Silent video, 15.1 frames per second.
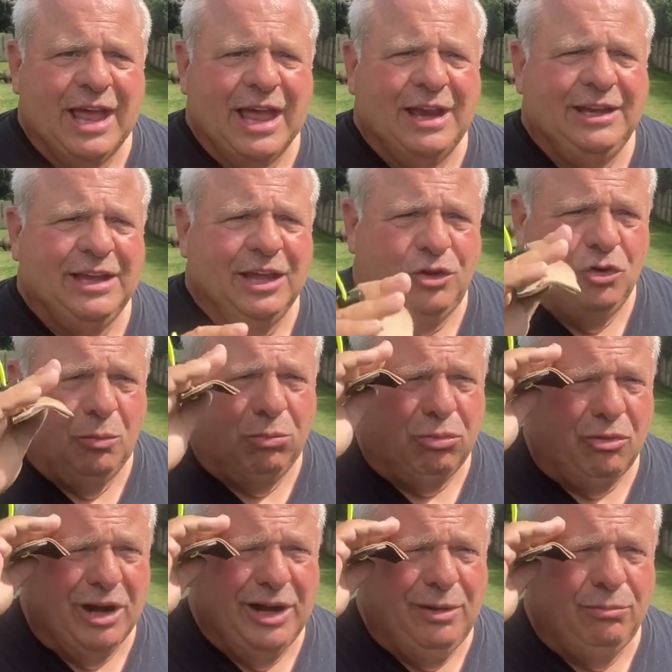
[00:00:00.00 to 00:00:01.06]
and get your
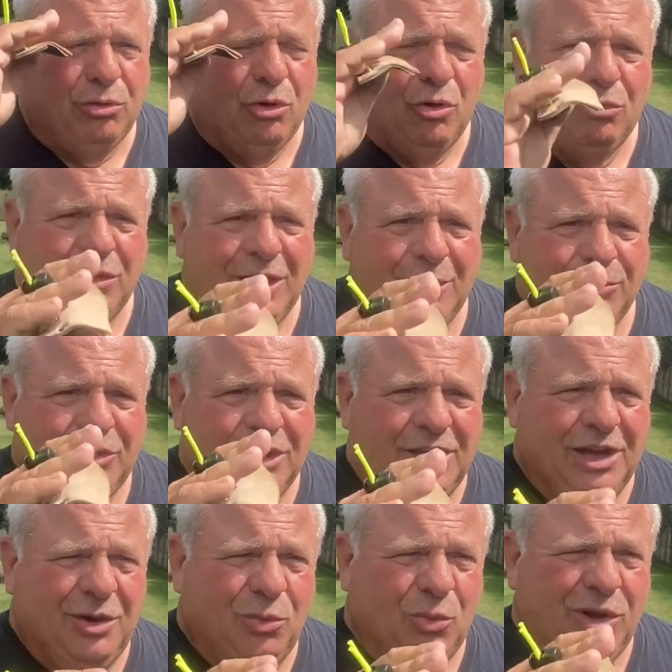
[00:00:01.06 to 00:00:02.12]
brain programmed to
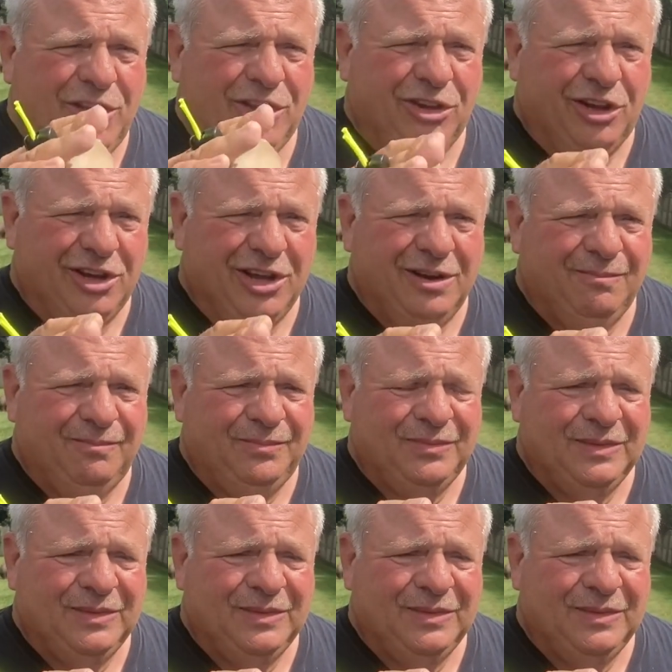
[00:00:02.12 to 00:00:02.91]
hit where you're looking.